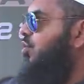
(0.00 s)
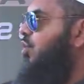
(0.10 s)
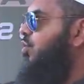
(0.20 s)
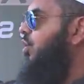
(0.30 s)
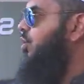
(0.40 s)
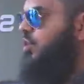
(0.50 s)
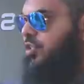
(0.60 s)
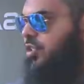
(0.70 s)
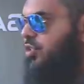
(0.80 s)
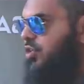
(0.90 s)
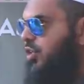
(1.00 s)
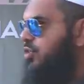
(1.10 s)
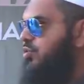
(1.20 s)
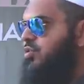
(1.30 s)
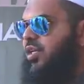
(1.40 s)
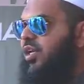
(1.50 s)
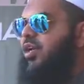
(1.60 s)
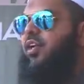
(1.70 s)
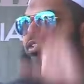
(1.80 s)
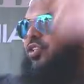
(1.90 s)
You go to a Christian church, you see
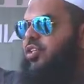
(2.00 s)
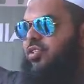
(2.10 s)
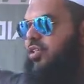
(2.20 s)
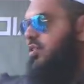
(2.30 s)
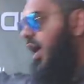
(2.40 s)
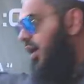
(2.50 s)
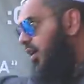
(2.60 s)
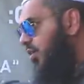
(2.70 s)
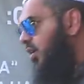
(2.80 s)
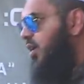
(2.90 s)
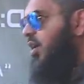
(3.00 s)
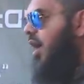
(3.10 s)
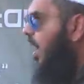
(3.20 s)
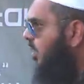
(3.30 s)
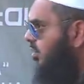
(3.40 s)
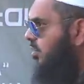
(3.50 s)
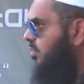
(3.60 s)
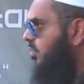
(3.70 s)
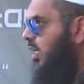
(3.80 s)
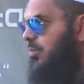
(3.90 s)
Jesus hanging on the idols,
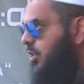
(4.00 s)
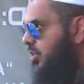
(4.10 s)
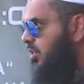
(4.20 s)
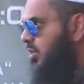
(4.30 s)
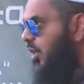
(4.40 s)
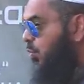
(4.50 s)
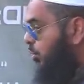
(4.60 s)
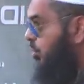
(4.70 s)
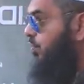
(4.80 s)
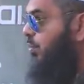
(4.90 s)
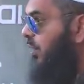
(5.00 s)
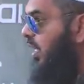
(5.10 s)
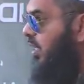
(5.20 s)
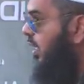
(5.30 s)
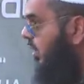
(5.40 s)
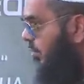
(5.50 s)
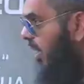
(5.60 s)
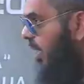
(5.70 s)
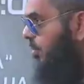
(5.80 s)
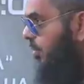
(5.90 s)
images, which is forbidden in the
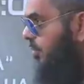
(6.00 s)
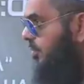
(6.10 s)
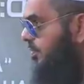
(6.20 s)
Bible.